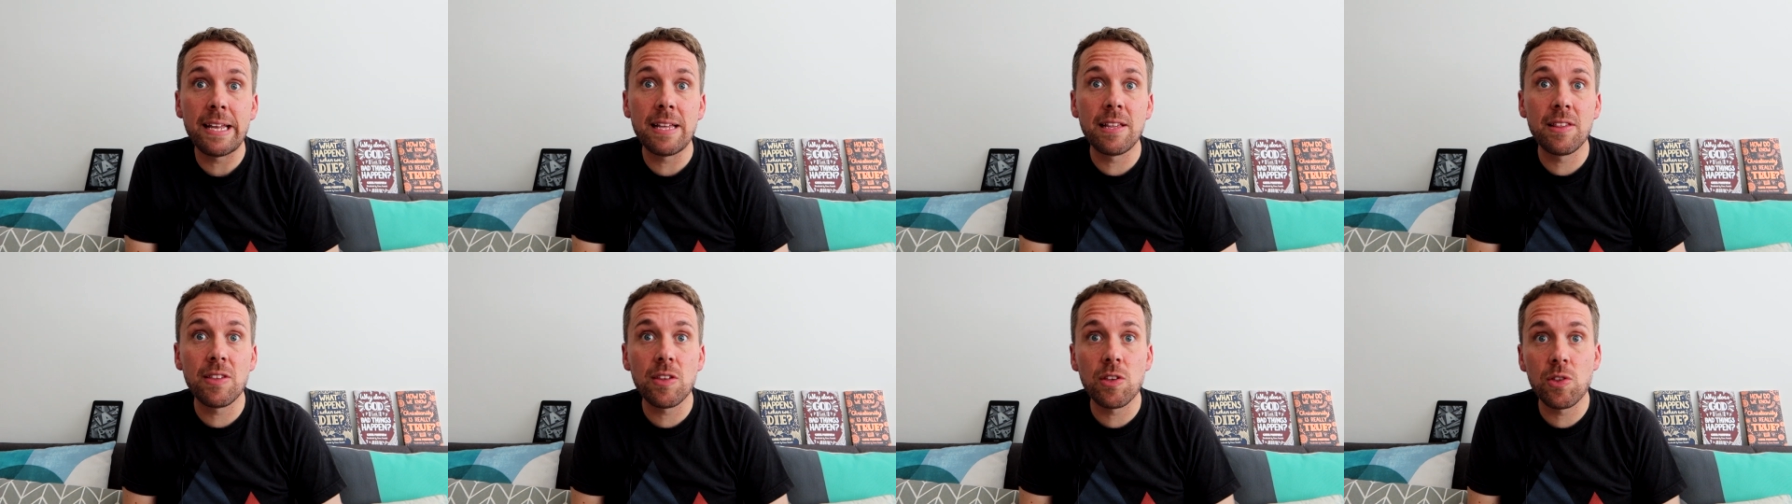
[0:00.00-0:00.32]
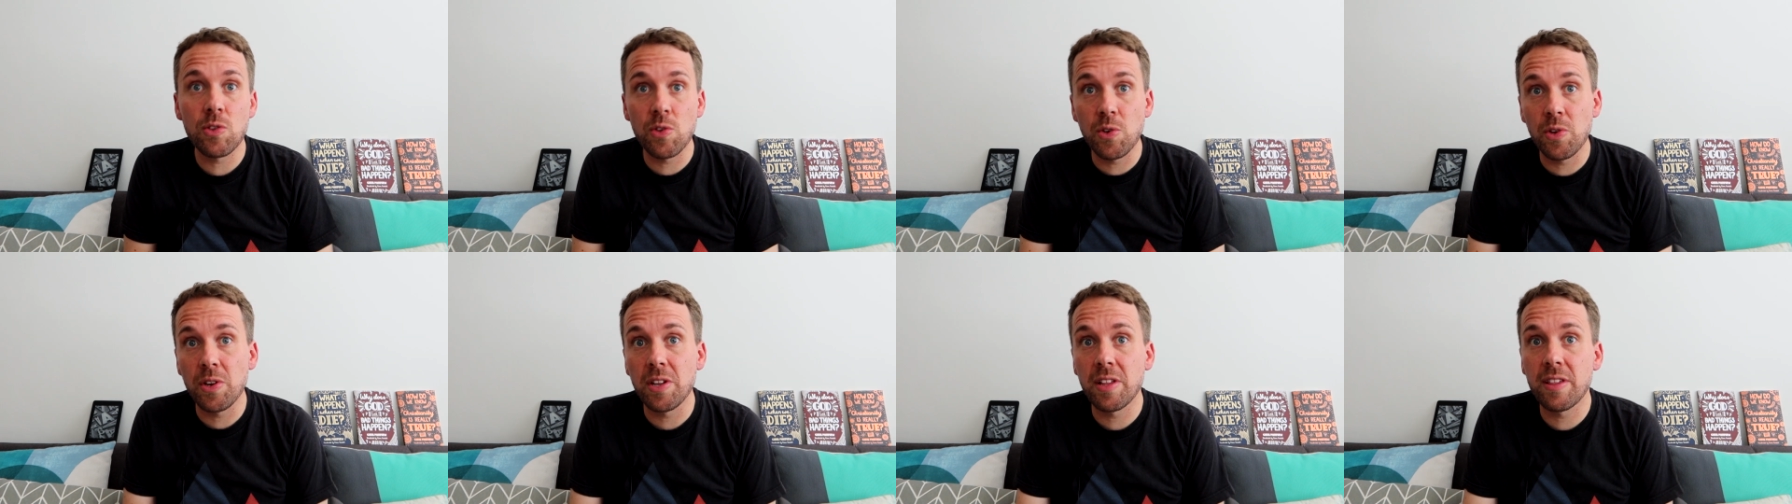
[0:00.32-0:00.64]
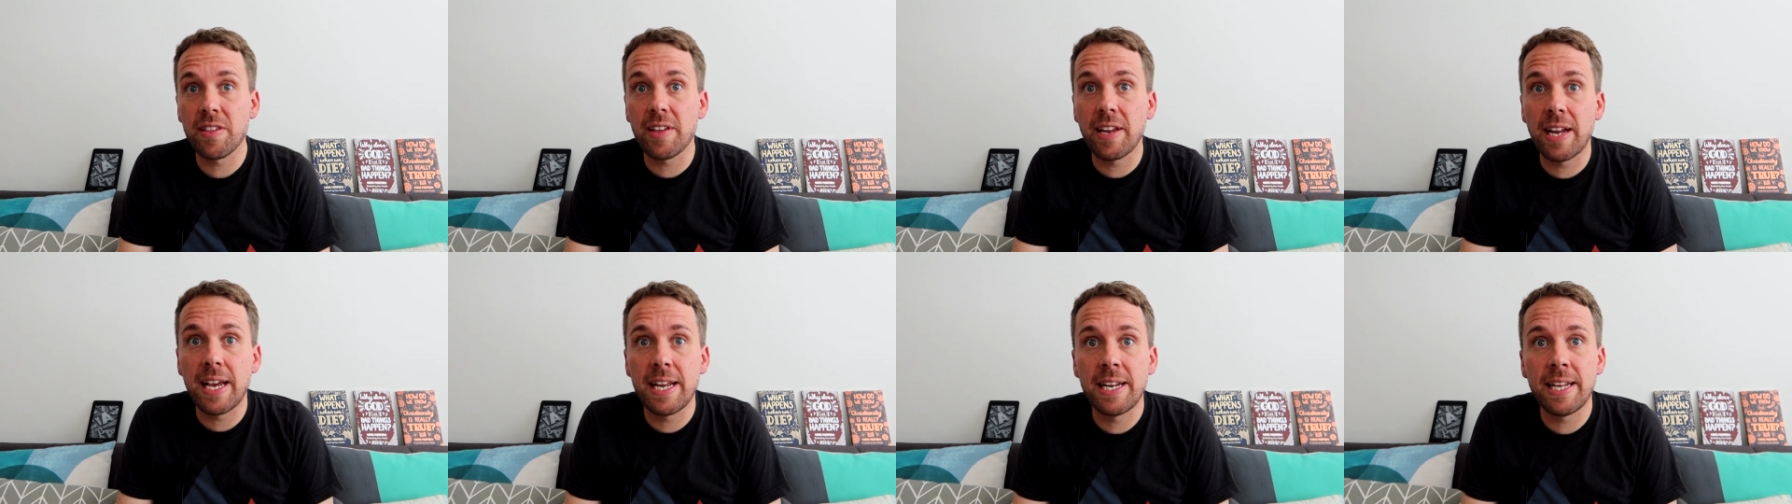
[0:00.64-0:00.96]
is the
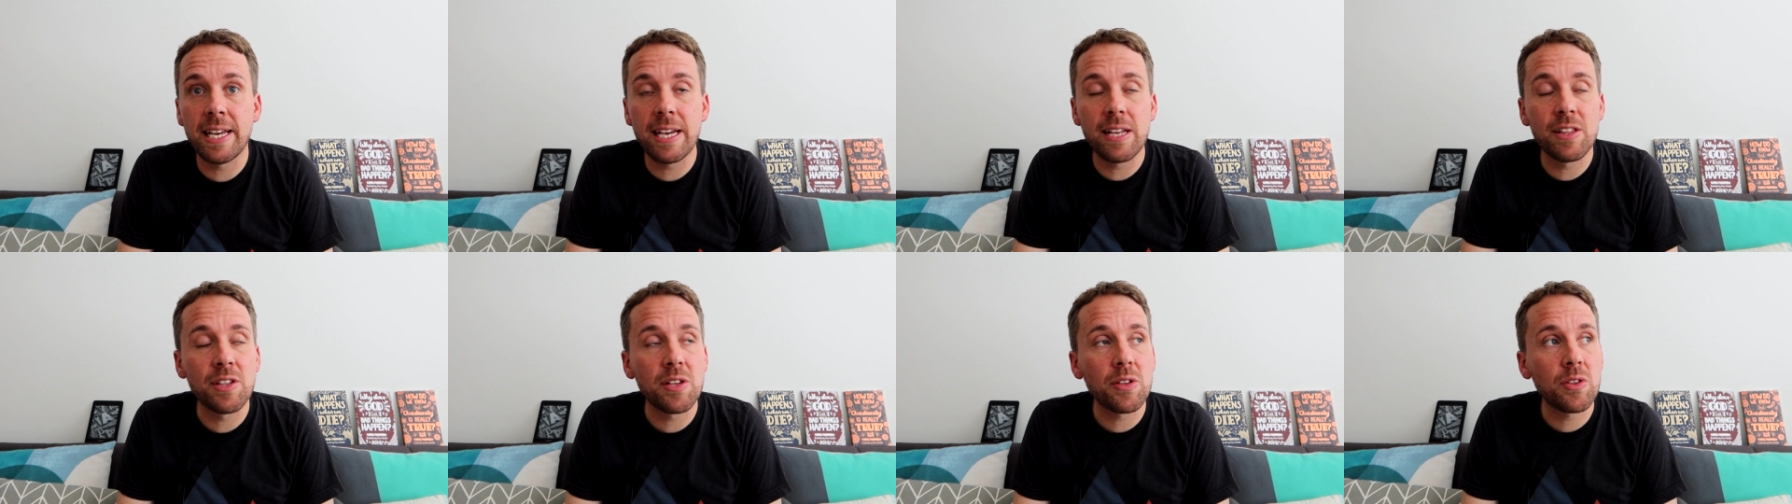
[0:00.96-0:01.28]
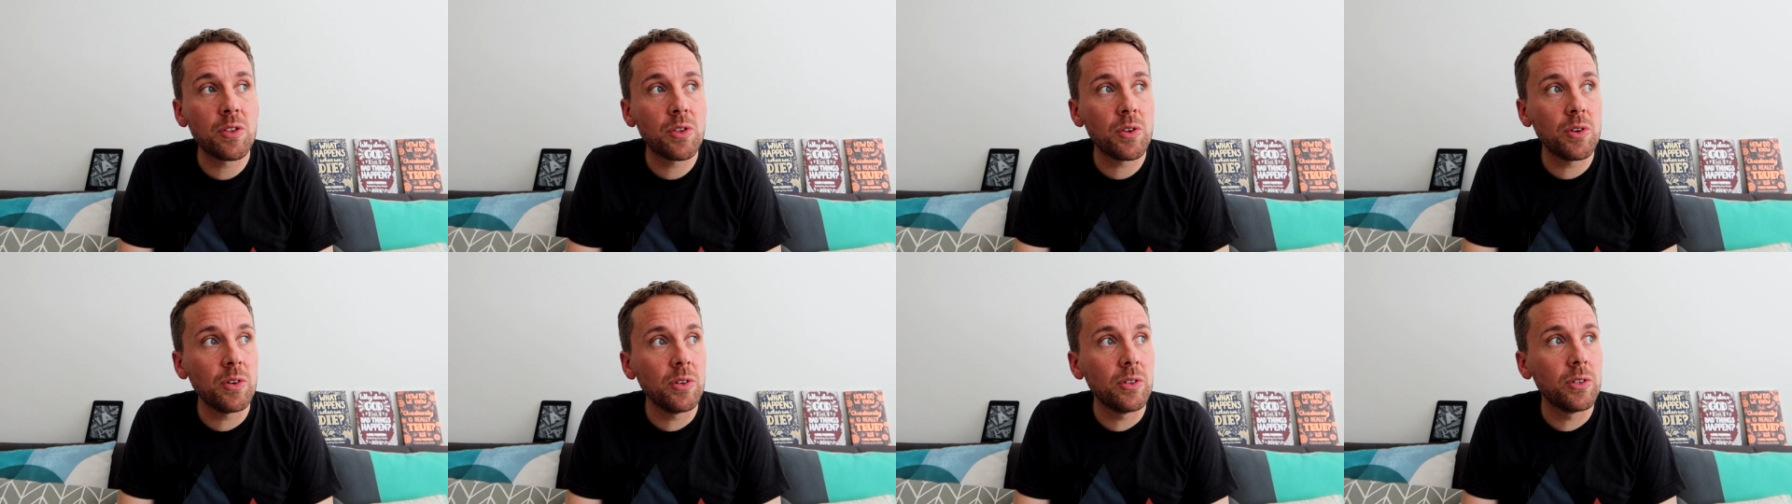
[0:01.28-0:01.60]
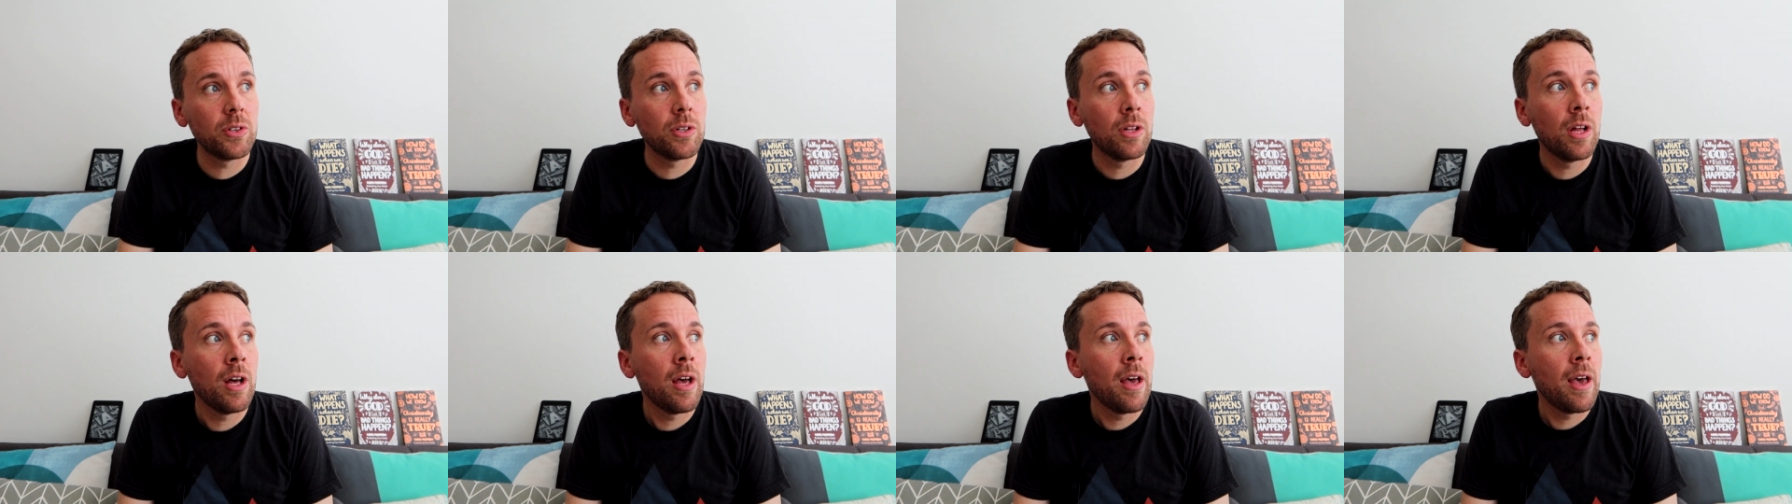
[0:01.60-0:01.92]
students that I teach at
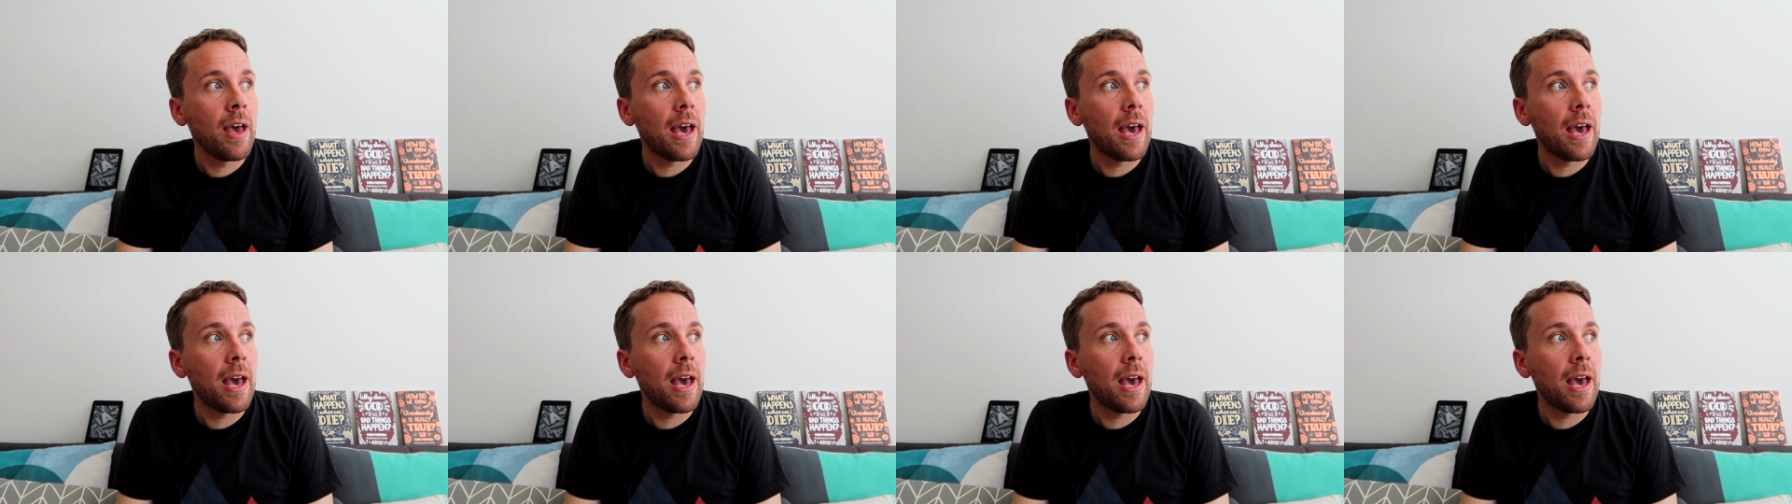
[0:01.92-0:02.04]
school.